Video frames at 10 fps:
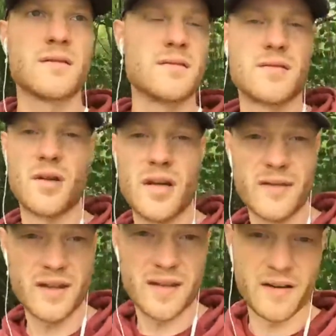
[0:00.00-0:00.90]

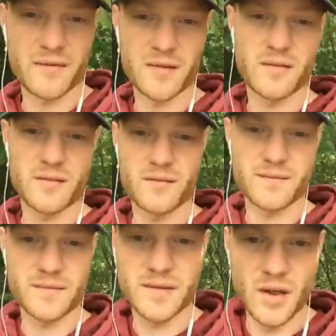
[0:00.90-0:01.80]
even
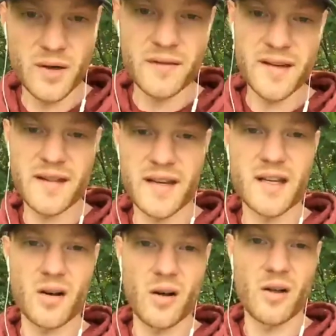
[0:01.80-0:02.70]
think at
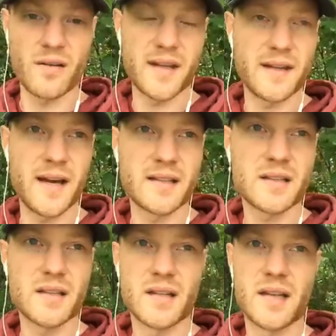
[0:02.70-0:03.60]
all that that's
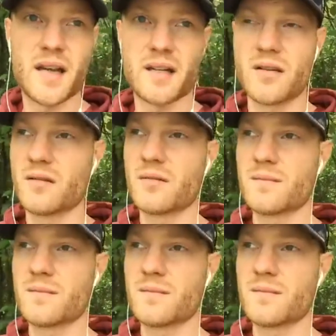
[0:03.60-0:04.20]
going to get you,